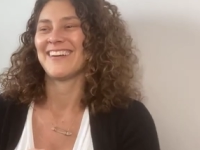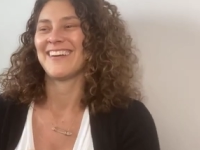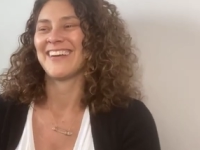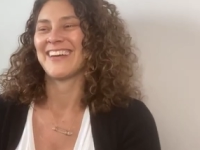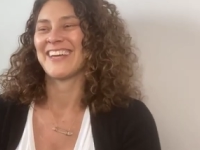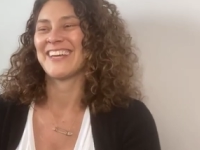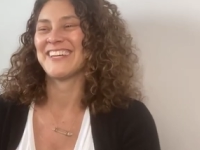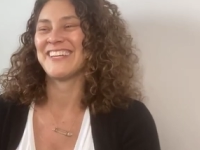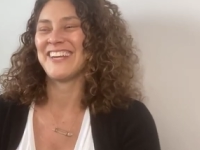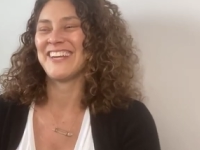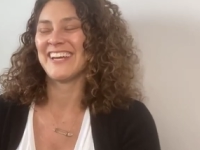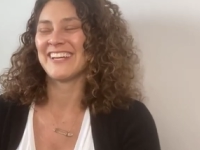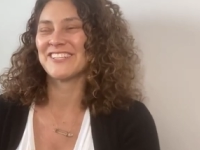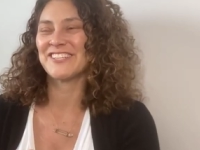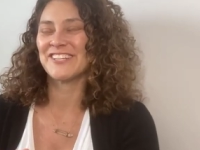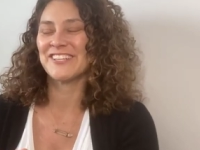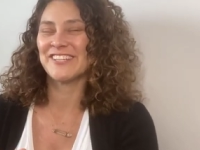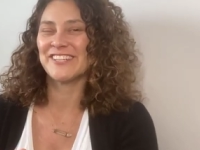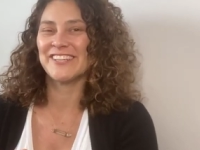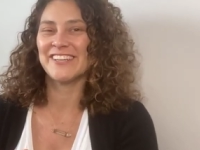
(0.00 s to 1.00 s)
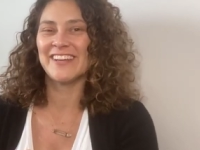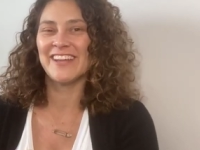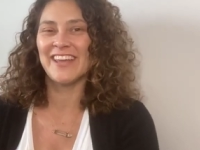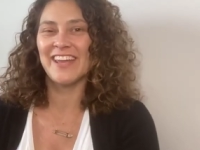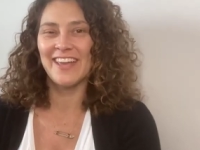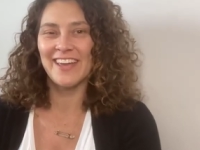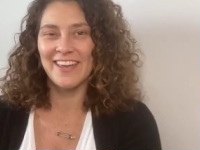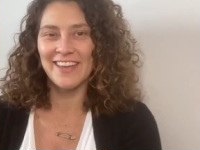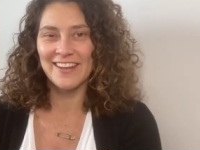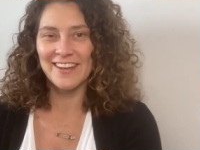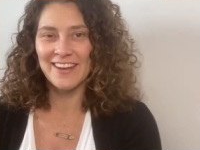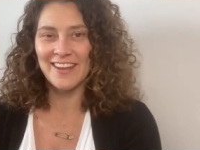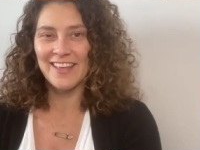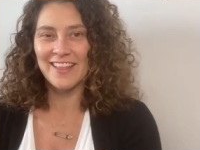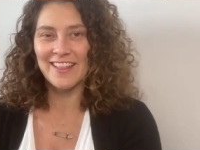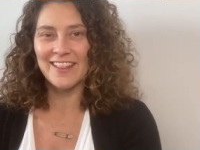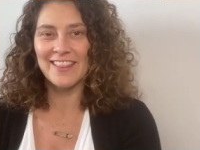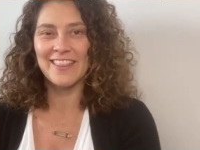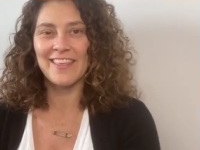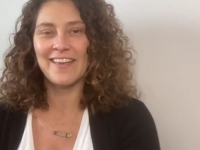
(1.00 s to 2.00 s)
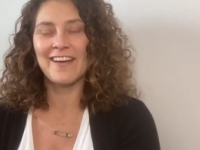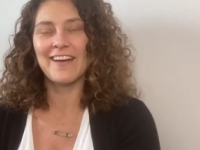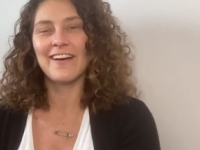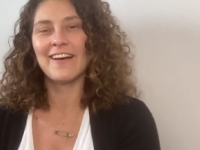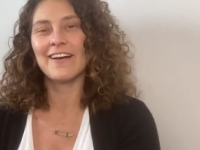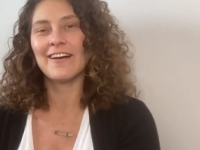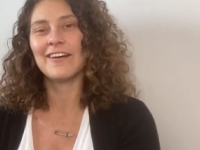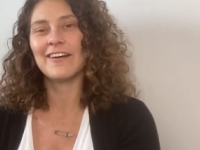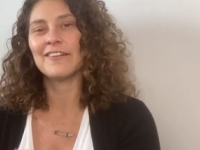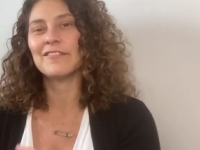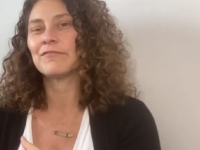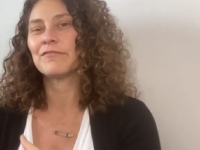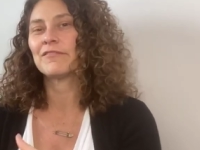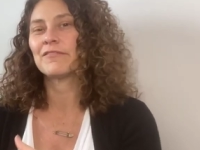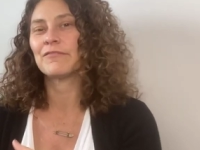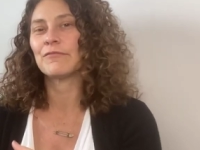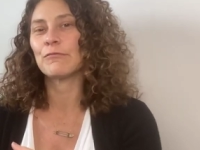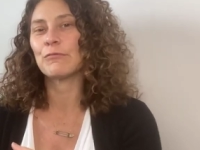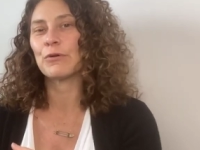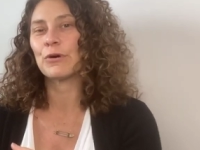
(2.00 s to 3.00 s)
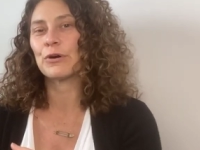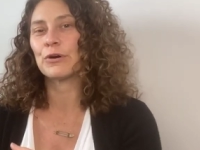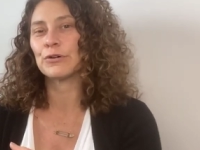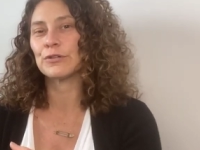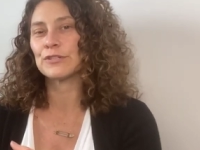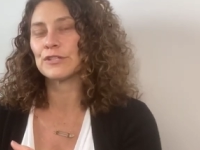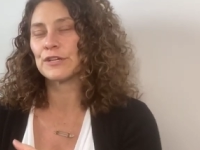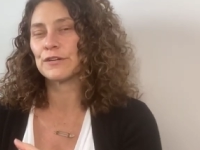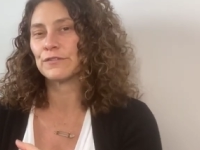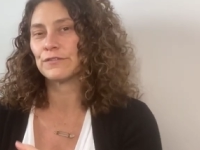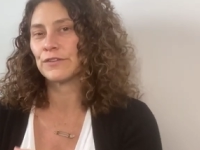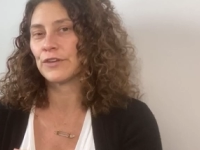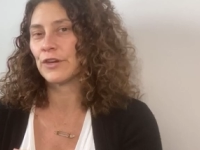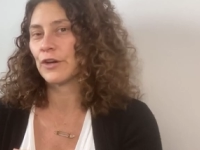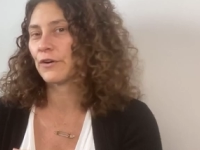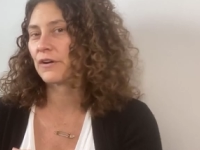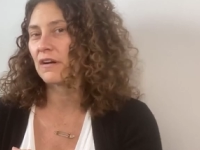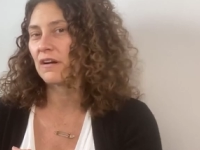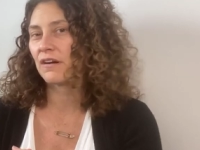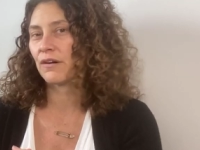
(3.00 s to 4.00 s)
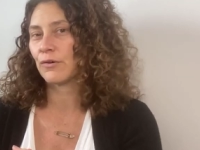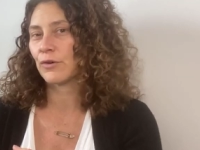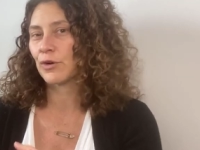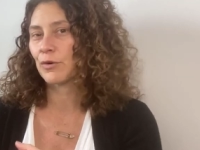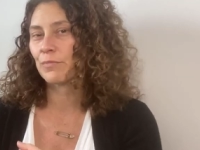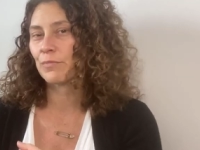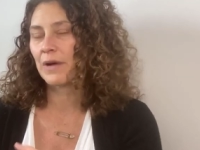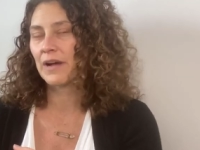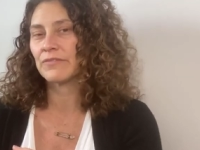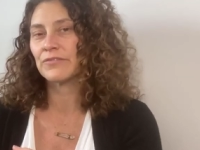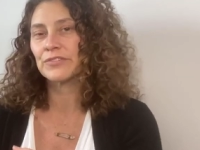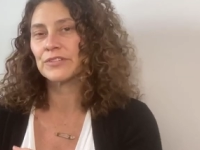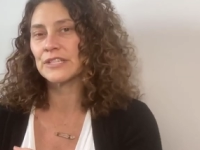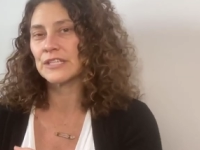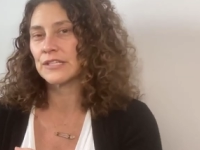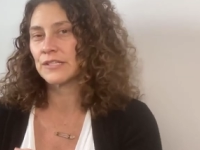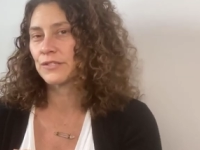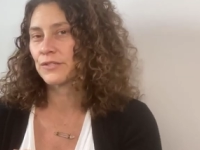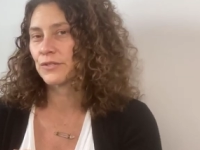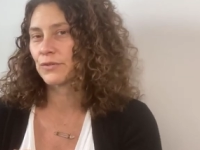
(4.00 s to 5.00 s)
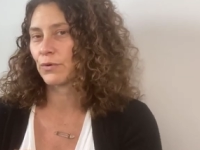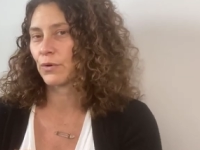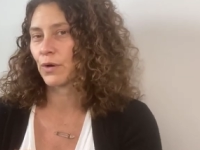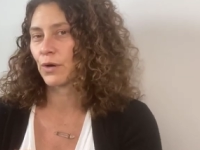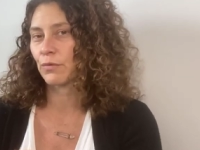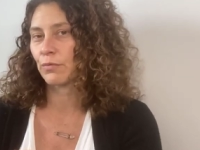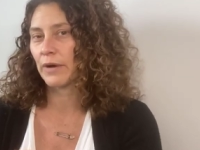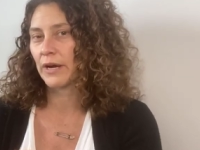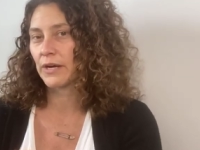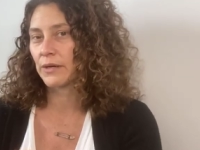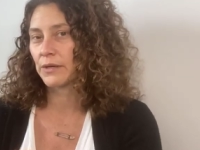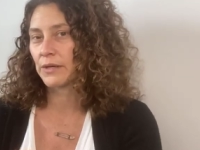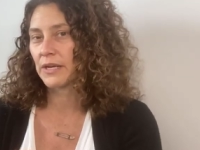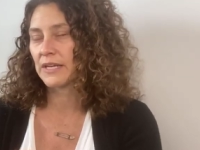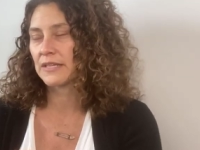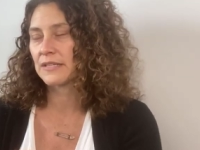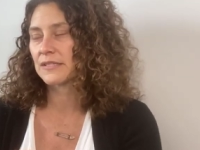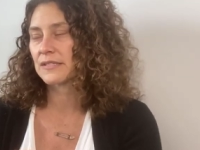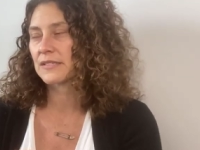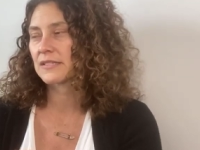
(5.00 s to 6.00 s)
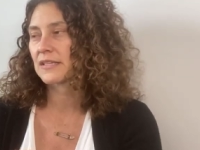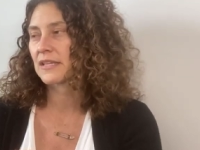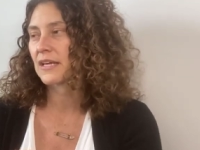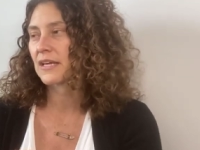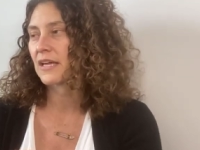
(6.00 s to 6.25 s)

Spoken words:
connection in the world of yoga or mindfulness or awareness.